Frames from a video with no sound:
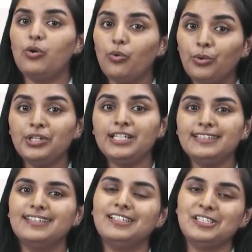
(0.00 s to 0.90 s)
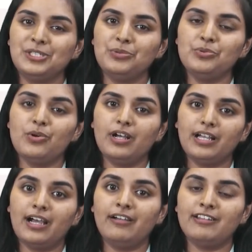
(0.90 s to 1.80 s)
Only then you
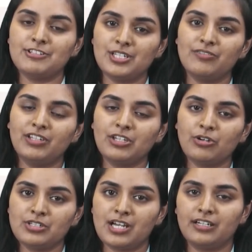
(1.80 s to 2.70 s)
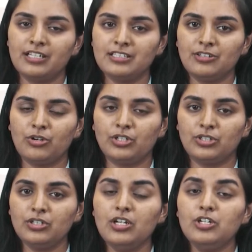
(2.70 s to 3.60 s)
are achieving your target in
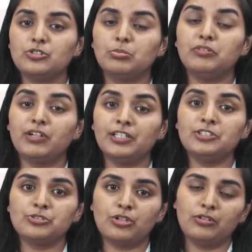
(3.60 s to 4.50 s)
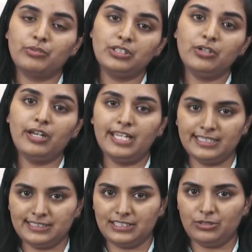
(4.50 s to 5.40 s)
order to be very strong with your
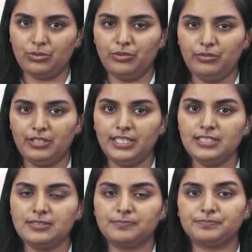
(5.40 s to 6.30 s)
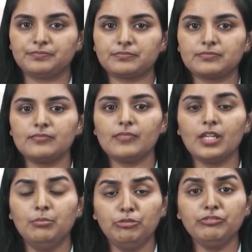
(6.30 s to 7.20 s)
SEO, right?
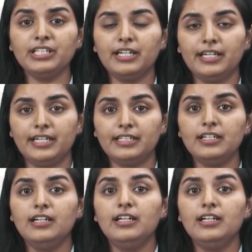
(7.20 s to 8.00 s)
Moving ahead,